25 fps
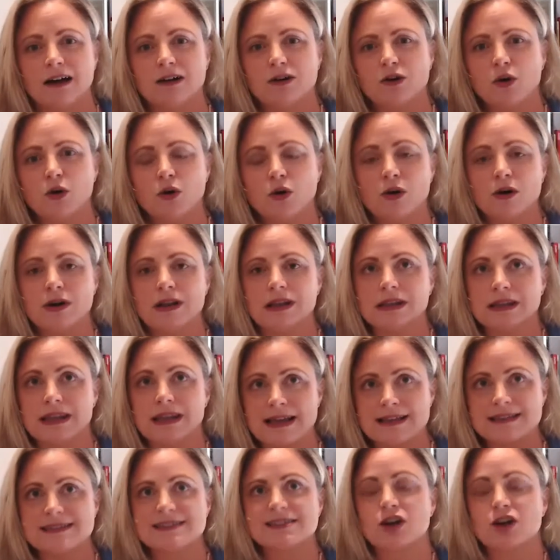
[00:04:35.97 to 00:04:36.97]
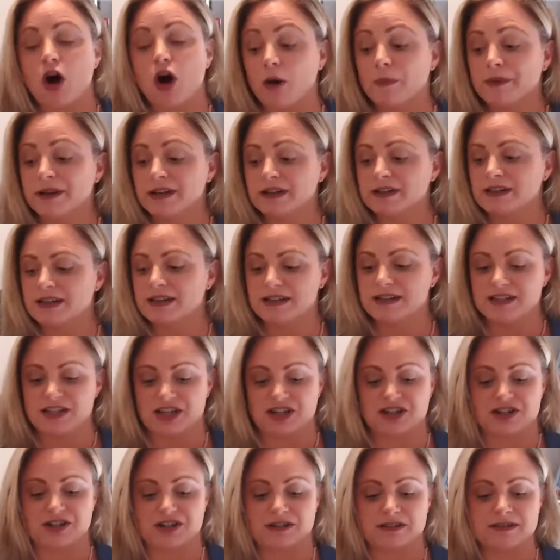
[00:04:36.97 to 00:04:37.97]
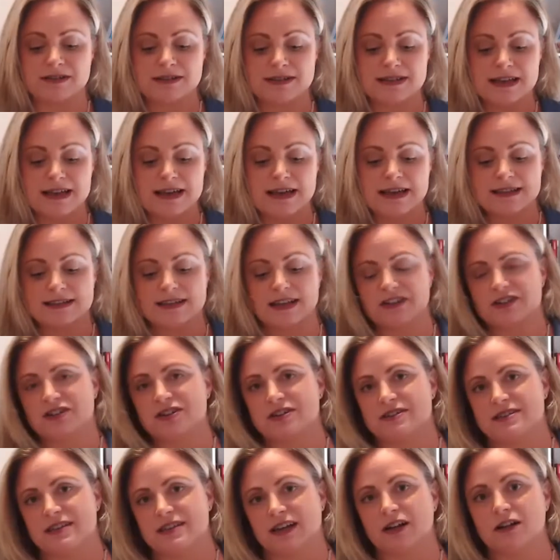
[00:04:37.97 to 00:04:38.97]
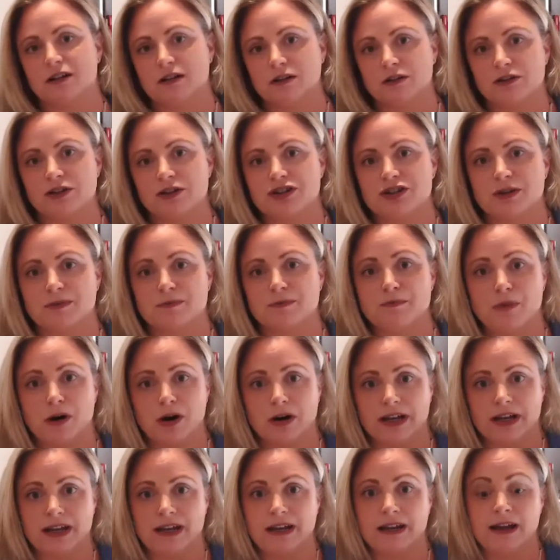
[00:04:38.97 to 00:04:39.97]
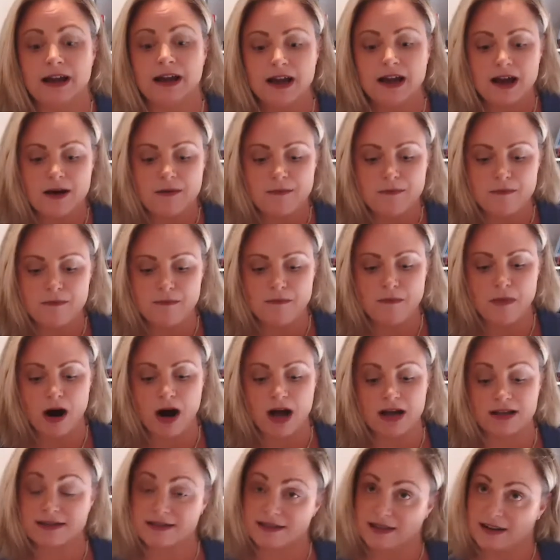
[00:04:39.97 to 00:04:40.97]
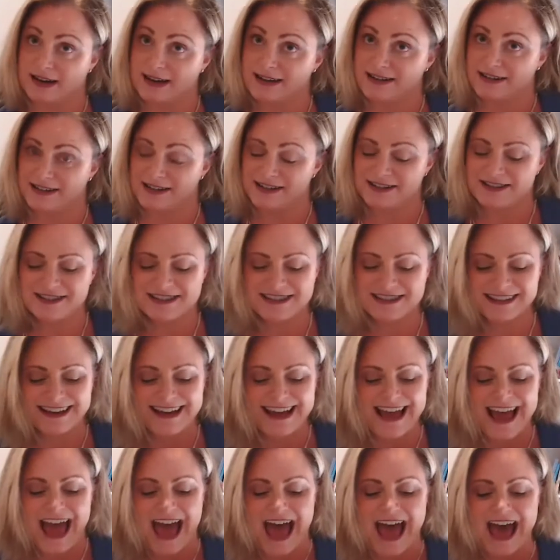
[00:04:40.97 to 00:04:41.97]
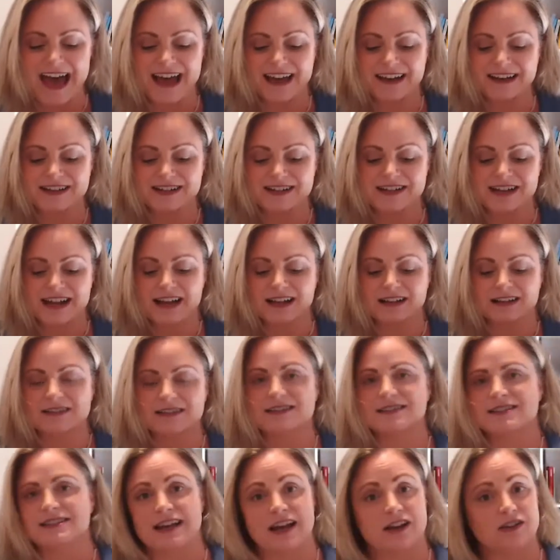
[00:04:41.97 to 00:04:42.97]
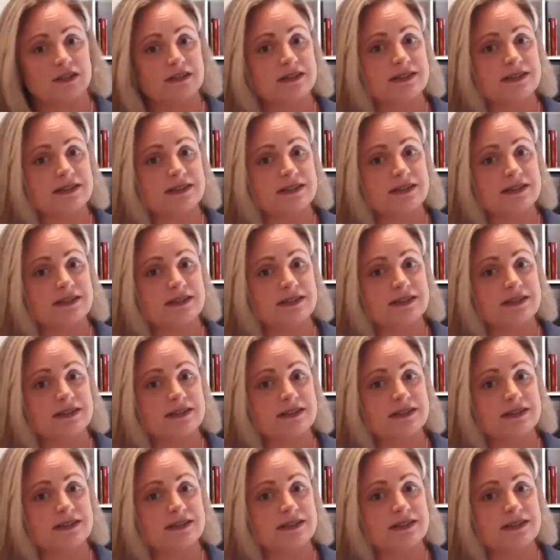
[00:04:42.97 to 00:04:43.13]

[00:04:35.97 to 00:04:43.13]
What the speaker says: or less common conditions such as inclusion body myositis and Ehlers-Danlos